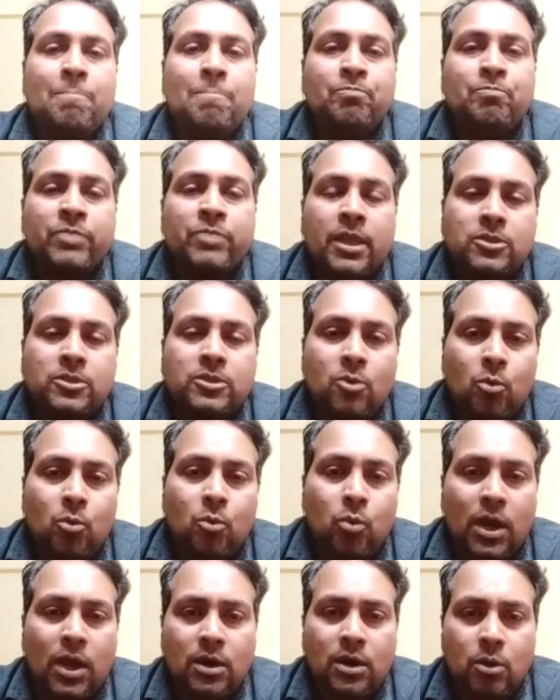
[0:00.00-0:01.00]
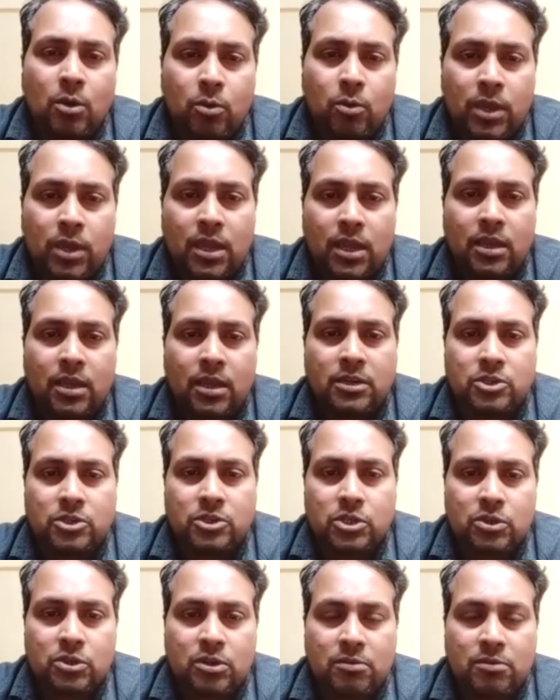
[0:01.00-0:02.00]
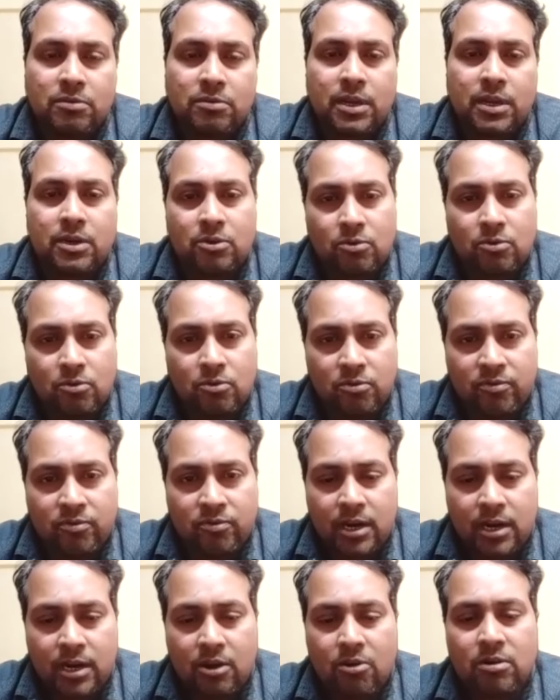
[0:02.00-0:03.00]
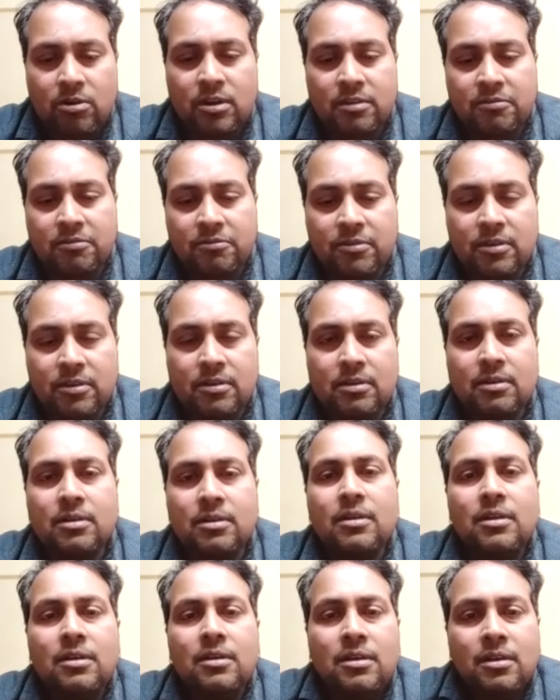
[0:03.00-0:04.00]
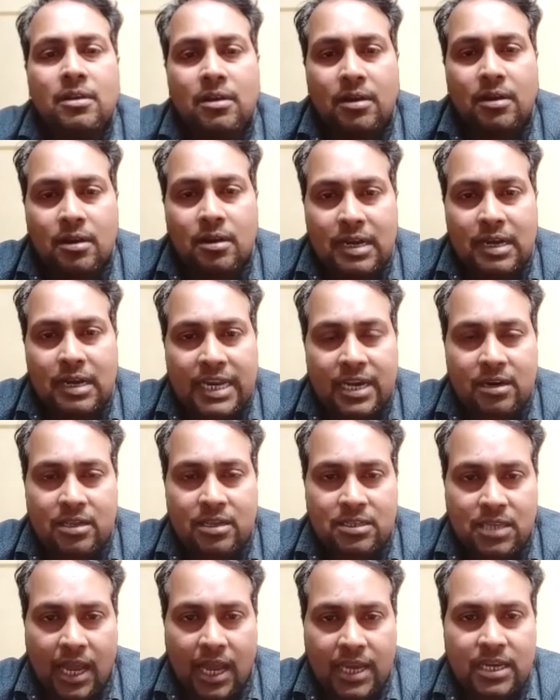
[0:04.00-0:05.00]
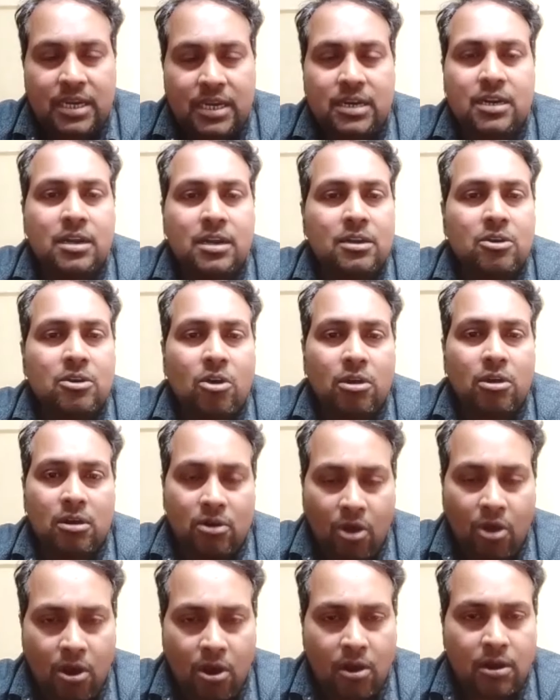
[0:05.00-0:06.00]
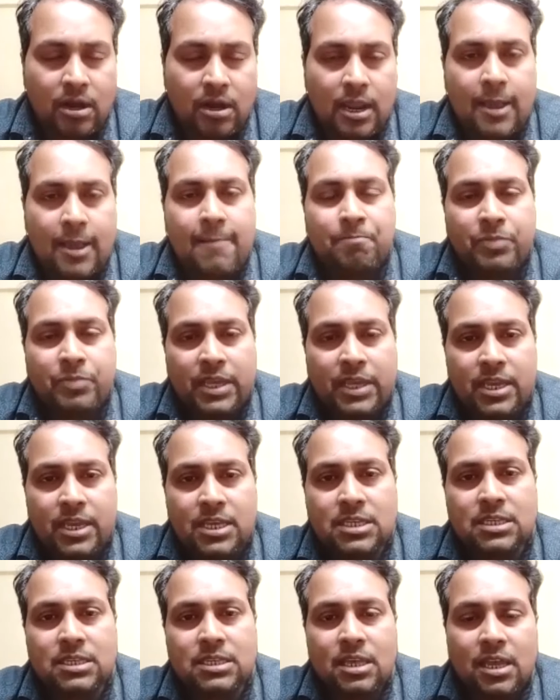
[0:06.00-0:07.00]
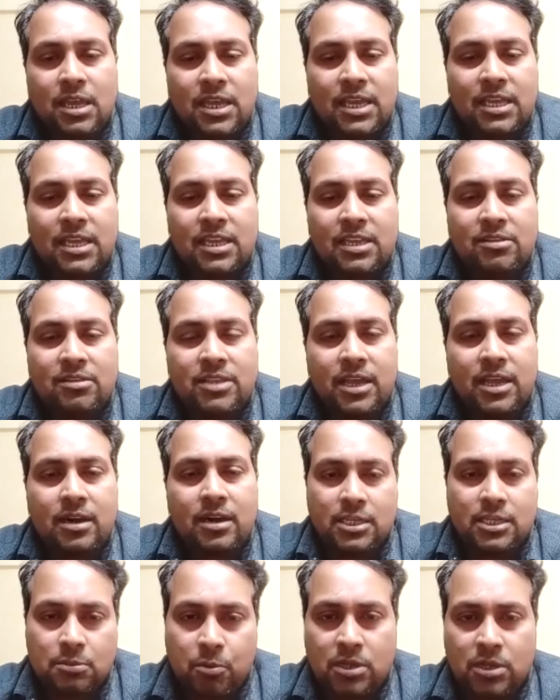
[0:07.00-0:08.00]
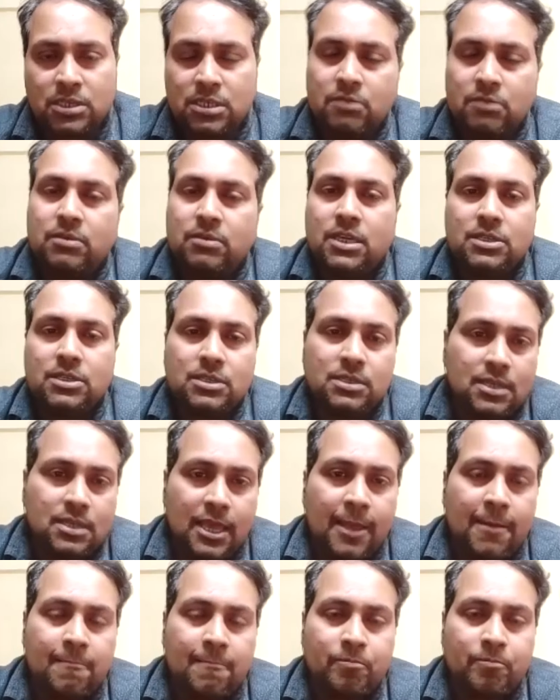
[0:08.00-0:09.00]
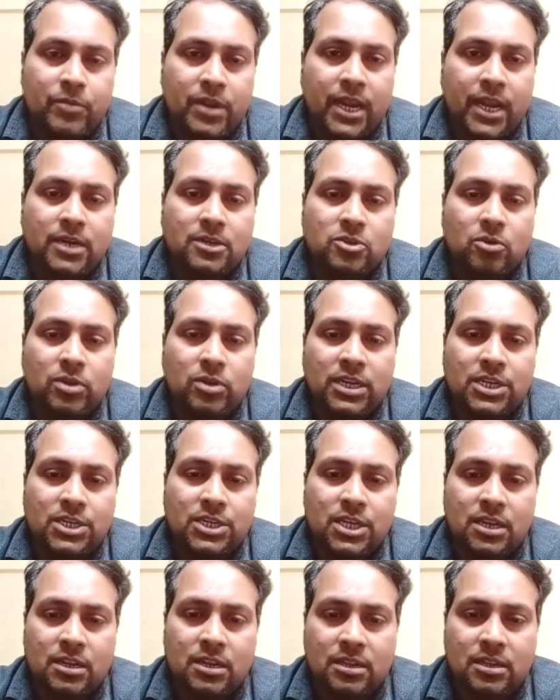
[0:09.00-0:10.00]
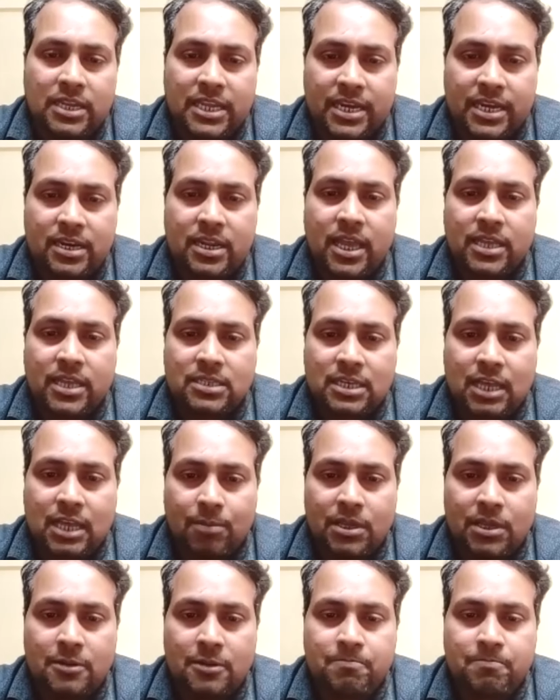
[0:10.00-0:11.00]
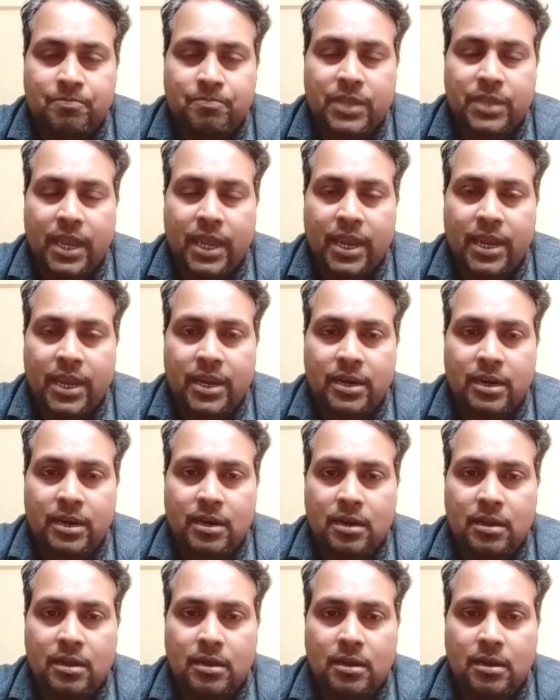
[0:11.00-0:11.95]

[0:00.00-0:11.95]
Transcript: and etc. So one quick and sure way to find out if the lead is high intent or not is their responsiveness, right? So initial lead has come in, and